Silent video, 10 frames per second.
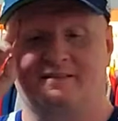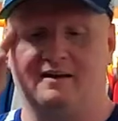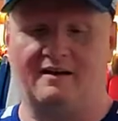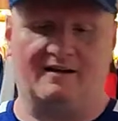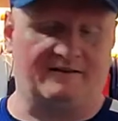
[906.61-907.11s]

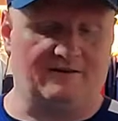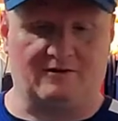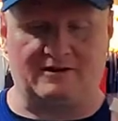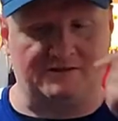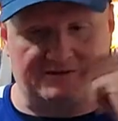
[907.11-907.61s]
The, you know,
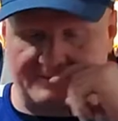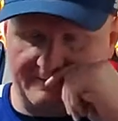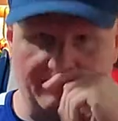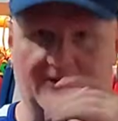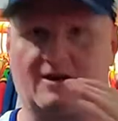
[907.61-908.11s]
because
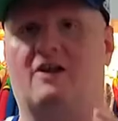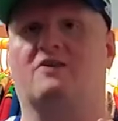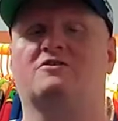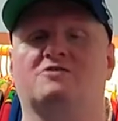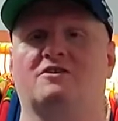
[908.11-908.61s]
the
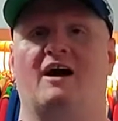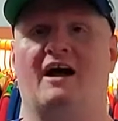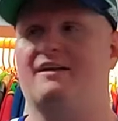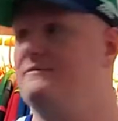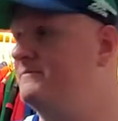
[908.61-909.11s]
colors are
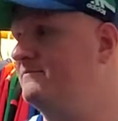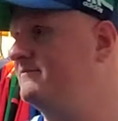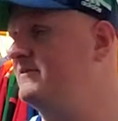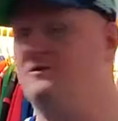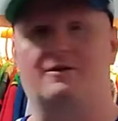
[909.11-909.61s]
not,
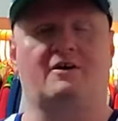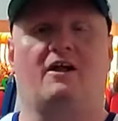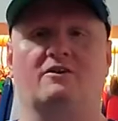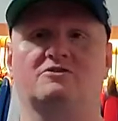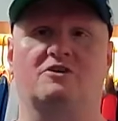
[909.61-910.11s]
you know, the
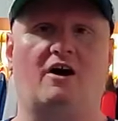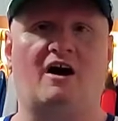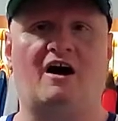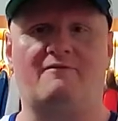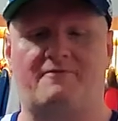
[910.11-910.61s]
colors are
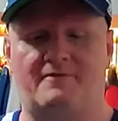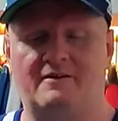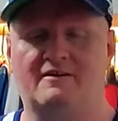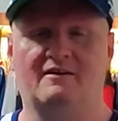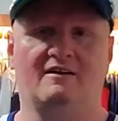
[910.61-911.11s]
off
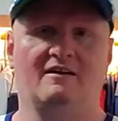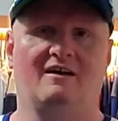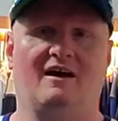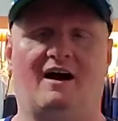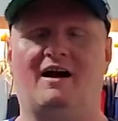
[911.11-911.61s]

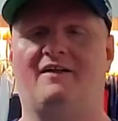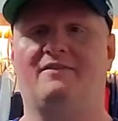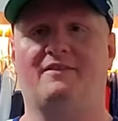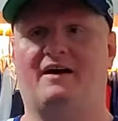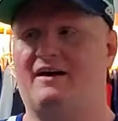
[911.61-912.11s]

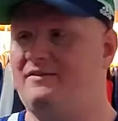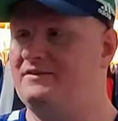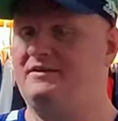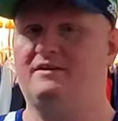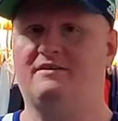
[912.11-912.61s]
on, on
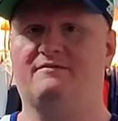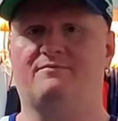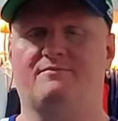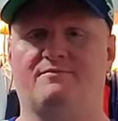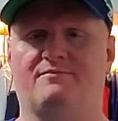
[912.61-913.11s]
the,
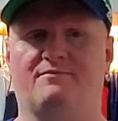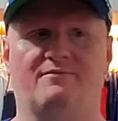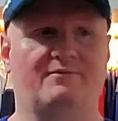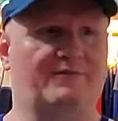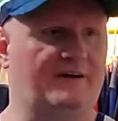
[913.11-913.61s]

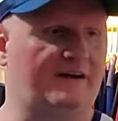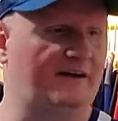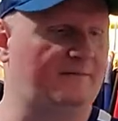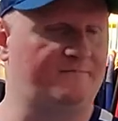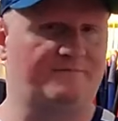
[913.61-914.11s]

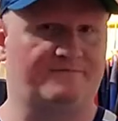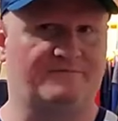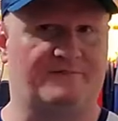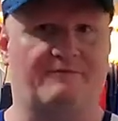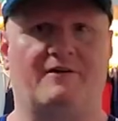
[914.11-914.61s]
the,
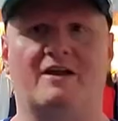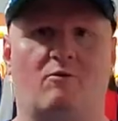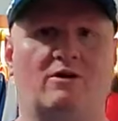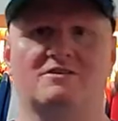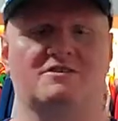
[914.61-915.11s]
the fake
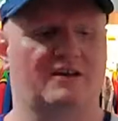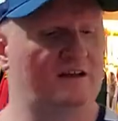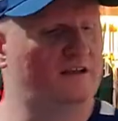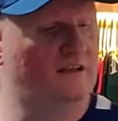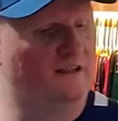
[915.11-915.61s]
ones.
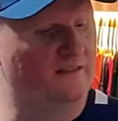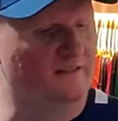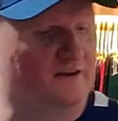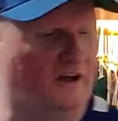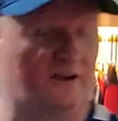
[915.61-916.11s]

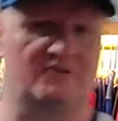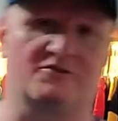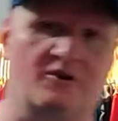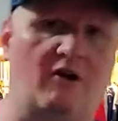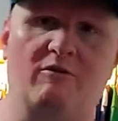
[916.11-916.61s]
The colors
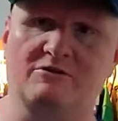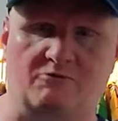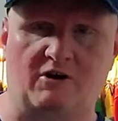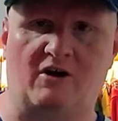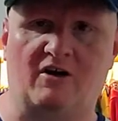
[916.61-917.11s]
are always
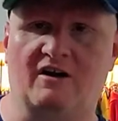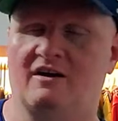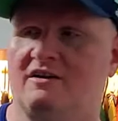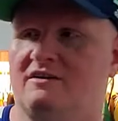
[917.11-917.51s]
wrong.